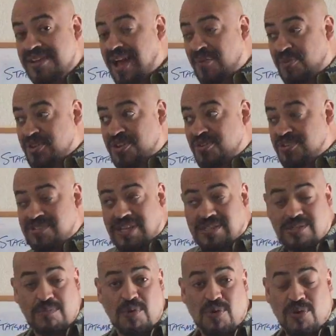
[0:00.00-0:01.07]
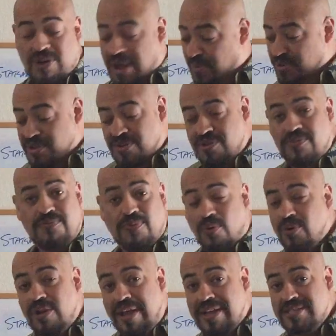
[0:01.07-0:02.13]
Not when you do 6 or more, not when you do
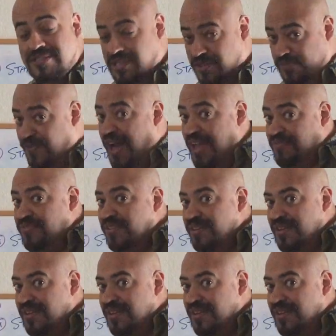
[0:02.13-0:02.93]
4 or less, just 5.